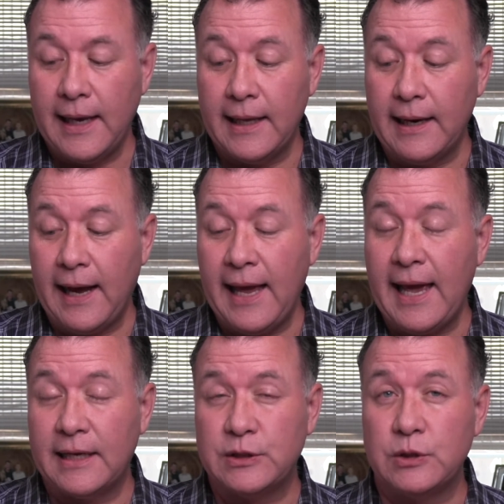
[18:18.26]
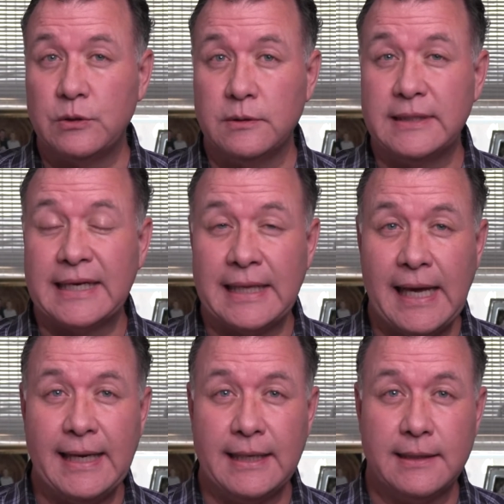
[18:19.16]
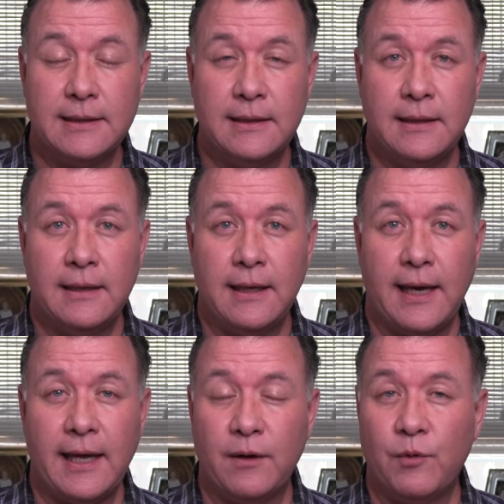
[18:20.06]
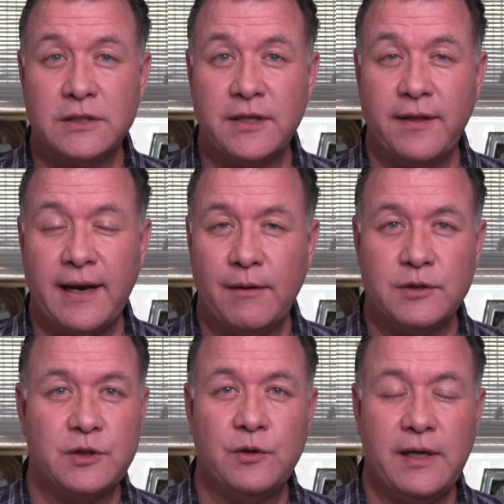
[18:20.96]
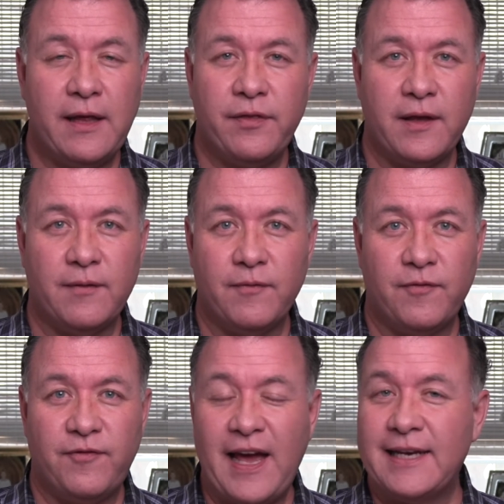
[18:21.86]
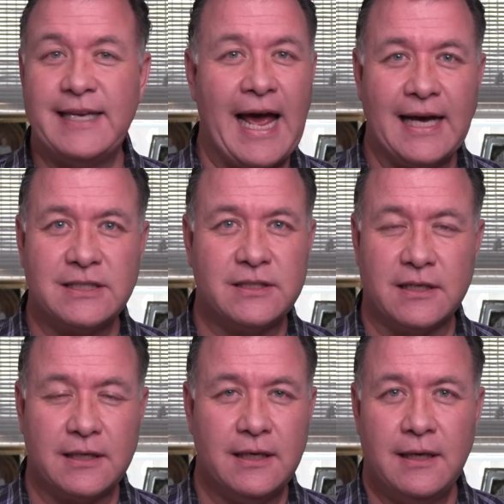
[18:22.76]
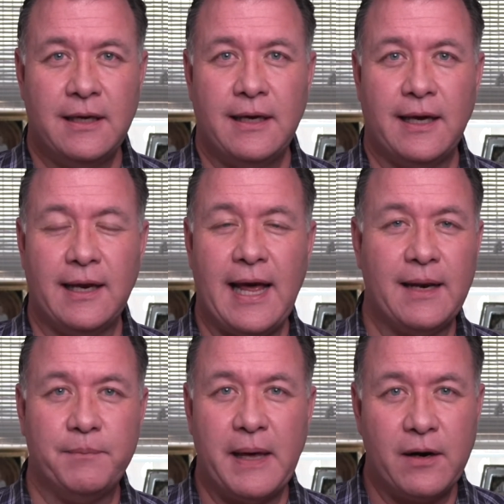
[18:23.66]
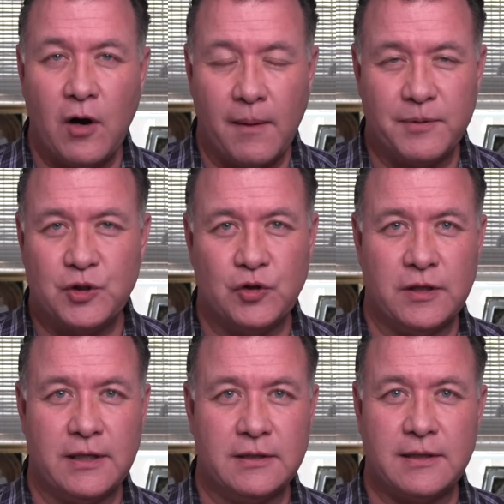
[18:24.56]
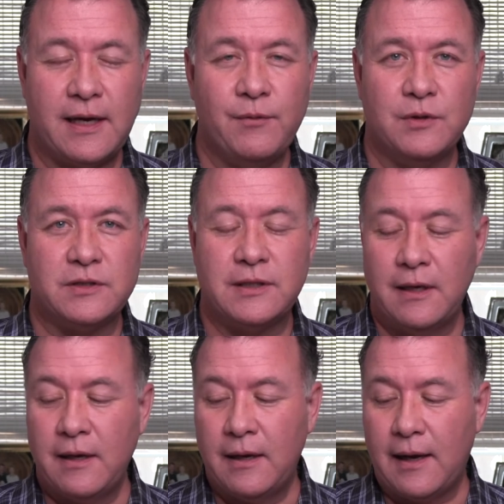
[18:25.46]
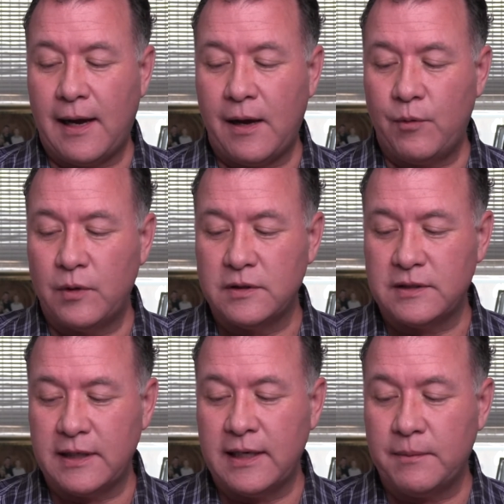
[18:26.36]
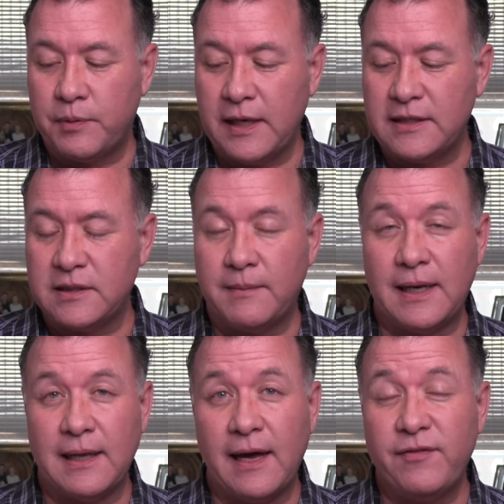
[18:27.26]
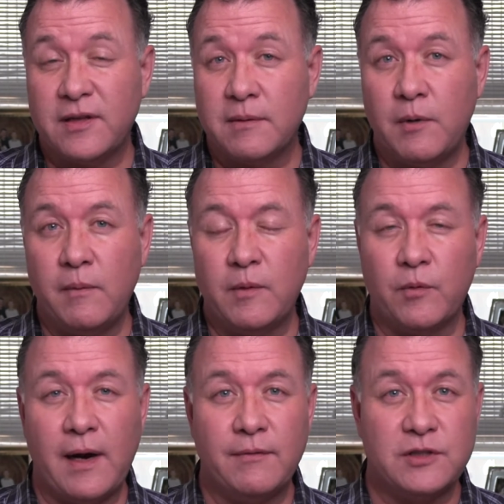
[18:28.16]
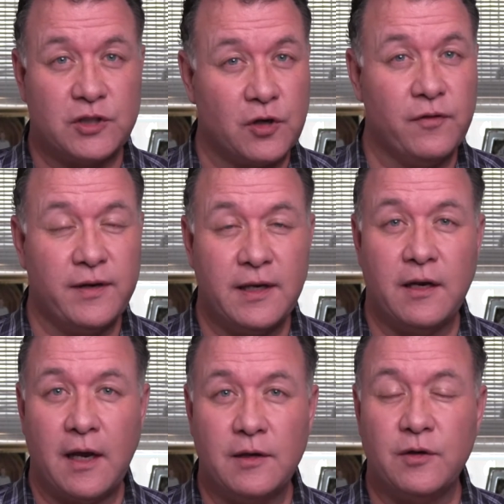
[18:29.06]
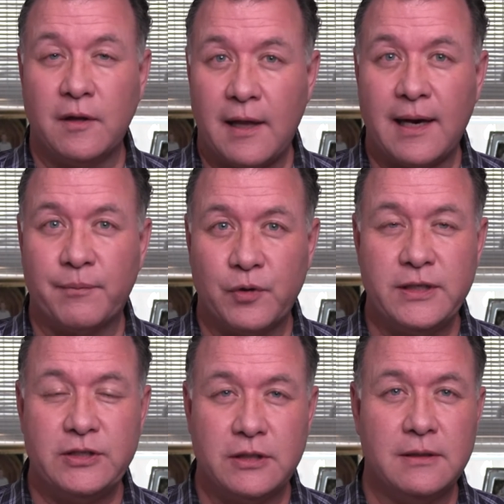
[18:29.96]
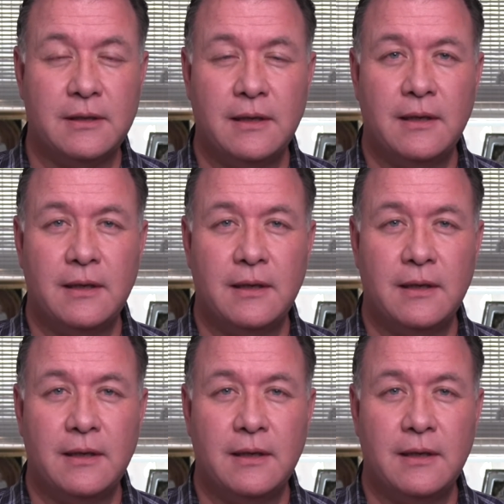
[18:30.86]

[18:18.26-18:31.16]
And I had to decline it. And it wasn't that I was doing anything fantastic and had better opportunities. I was I was in a place in my life at the moment where I was serving and not doing a lot of preaching.